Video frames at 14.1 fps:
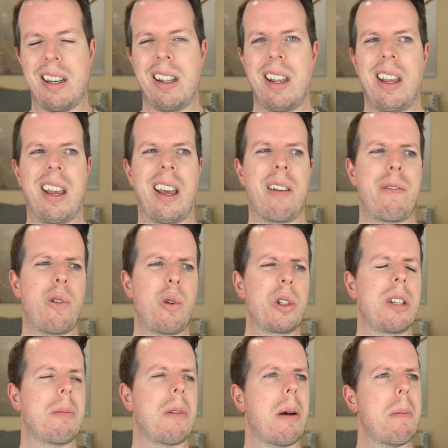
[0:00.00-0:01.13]
And
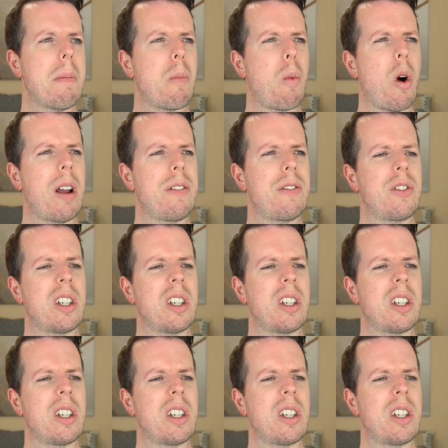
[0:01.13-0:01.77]
unfortunately, my wife